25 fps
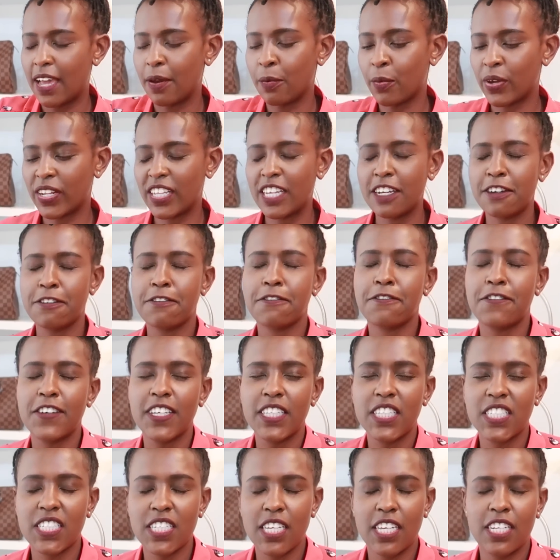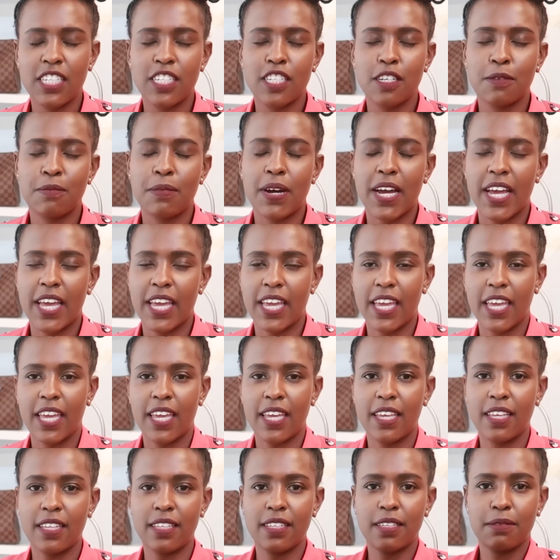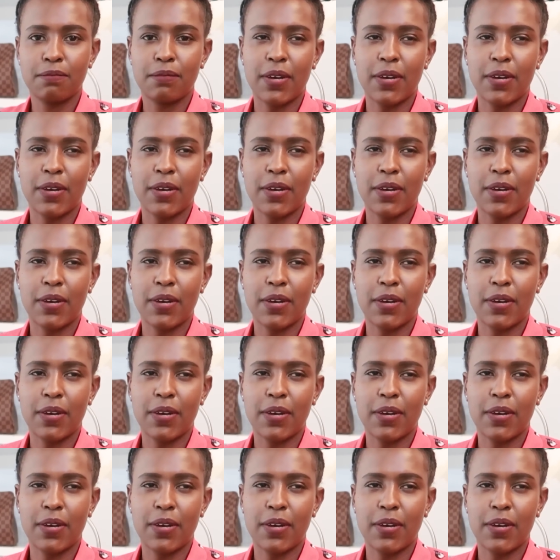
Well, it fits into my